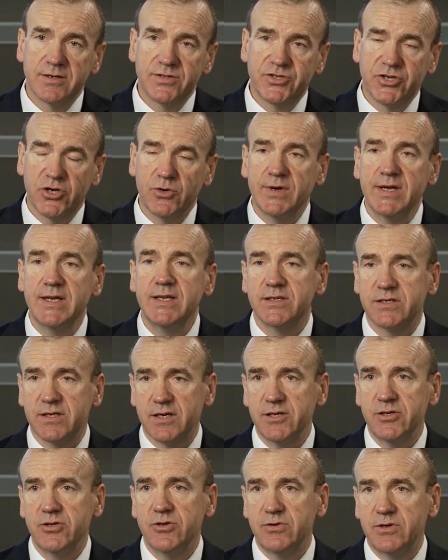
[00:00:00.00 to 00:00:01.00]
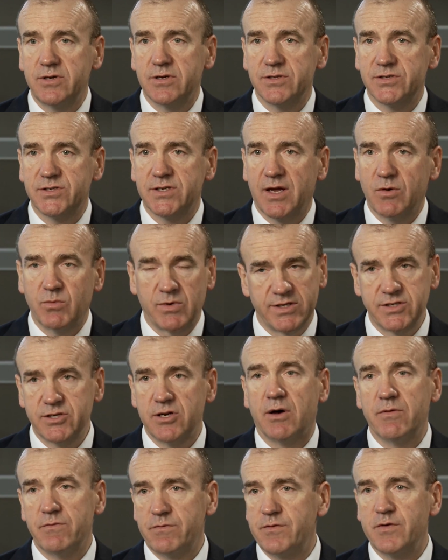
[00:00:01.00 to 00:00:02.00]
Too easily you can say, well, it's
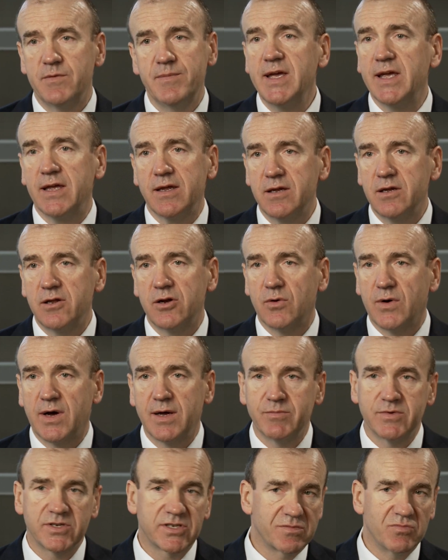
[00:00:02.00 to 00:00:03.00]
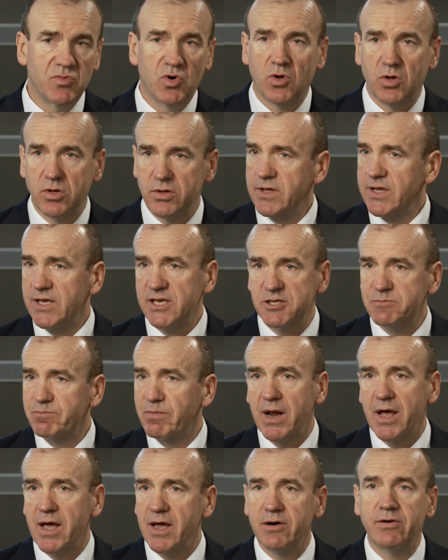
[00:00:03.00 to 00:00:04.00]
not for me. You know, I'm a small niche
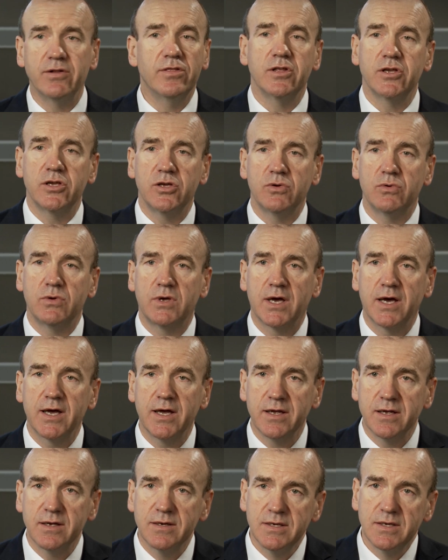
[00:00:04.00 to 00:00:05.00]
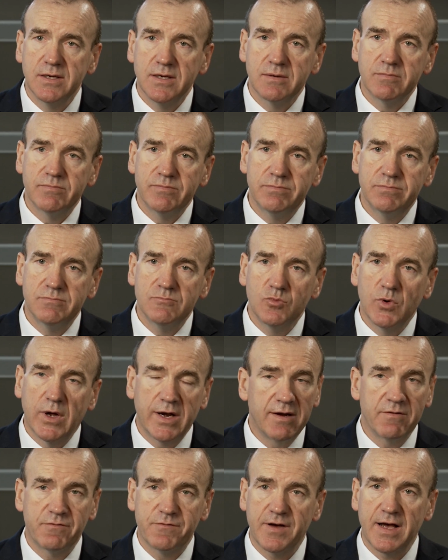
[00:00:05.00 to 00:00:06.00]
player in the UK.
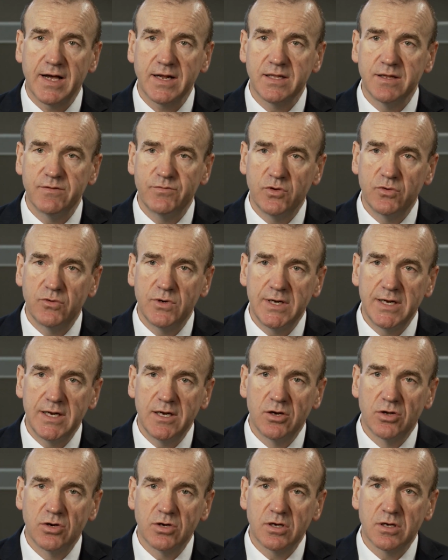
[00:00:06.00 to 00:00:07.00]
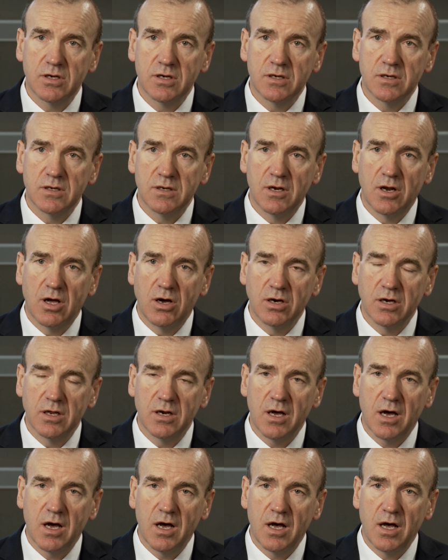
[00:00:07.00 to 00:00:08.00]
When in fact, if you really look long
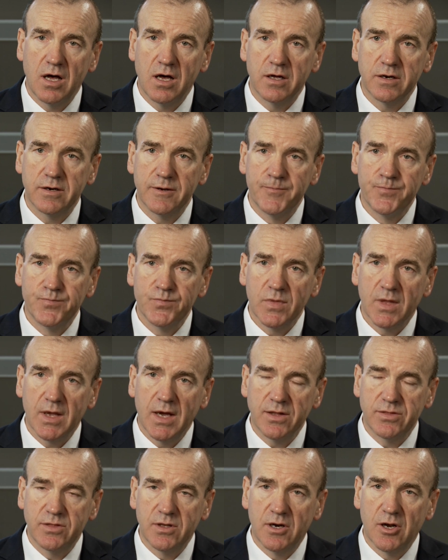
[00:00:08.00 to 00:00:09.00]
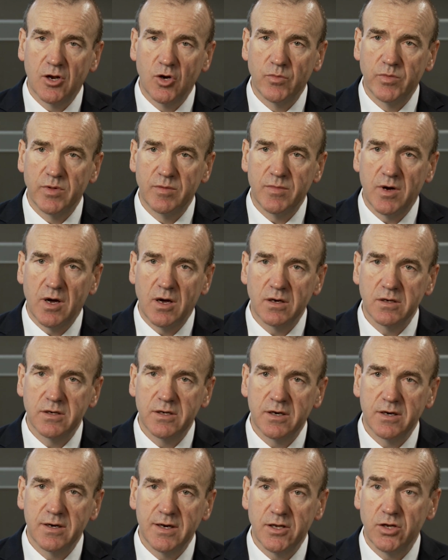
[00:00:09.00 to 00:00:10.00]
and hard at the global
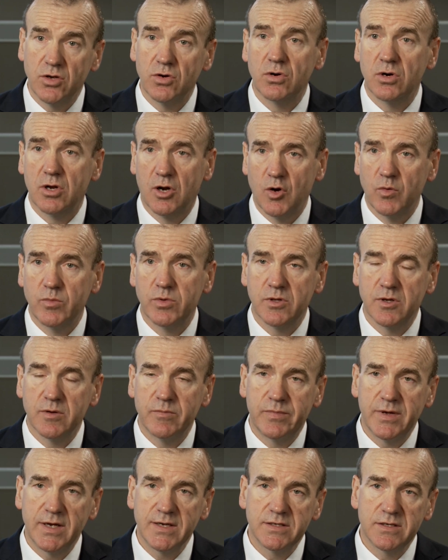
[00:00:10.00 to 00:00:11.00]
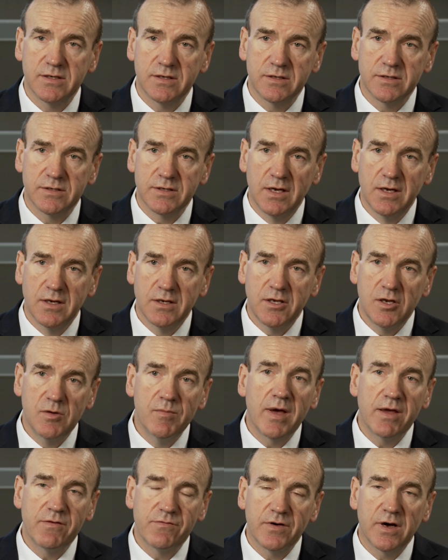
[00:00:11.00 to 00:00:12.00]
market and at your global competitors, you
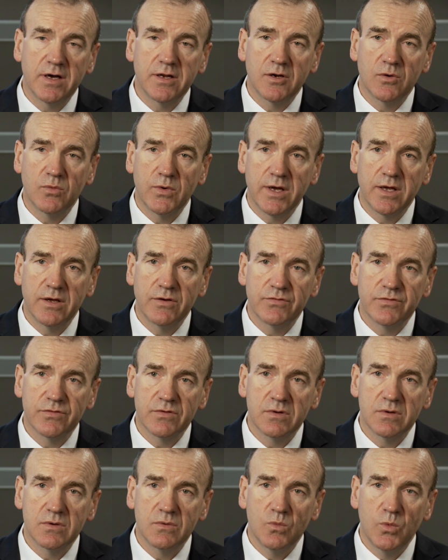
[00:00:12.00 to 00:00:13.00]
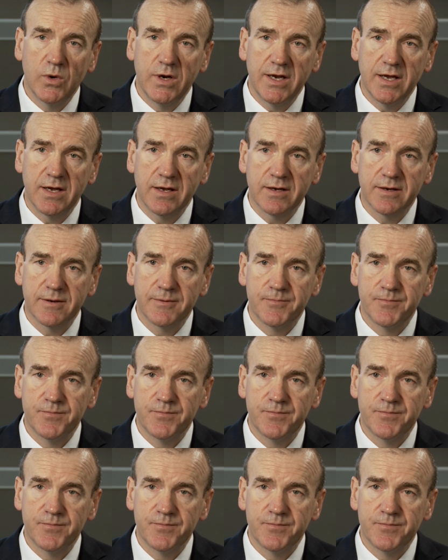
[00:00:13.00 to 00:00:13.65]
may find a way of winning.